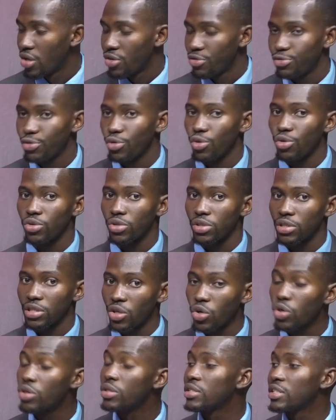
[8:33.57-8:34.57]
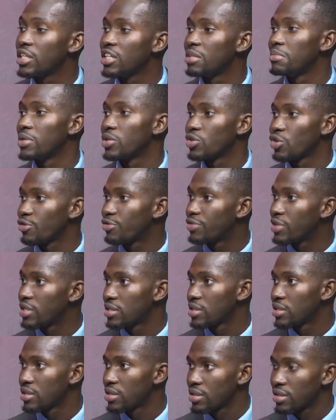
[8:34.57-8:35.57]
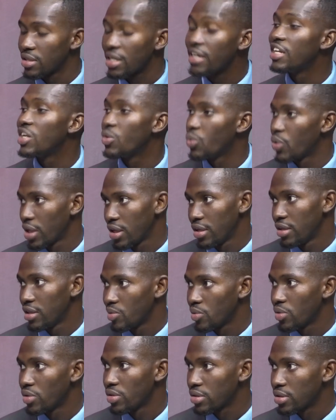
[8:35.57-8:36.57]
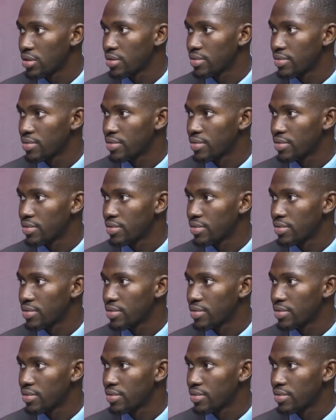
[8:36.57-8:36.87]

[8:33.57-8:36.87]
for containment of diseases anywhere in the world.